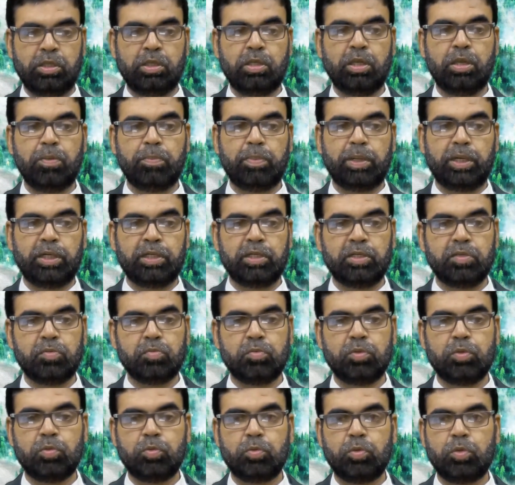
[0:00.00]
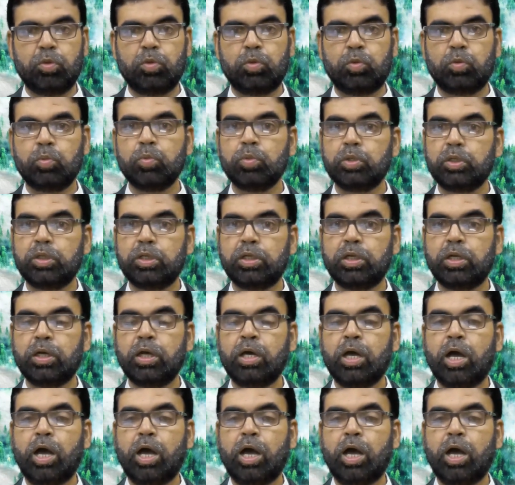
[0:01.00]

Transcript: general practice we do not do it,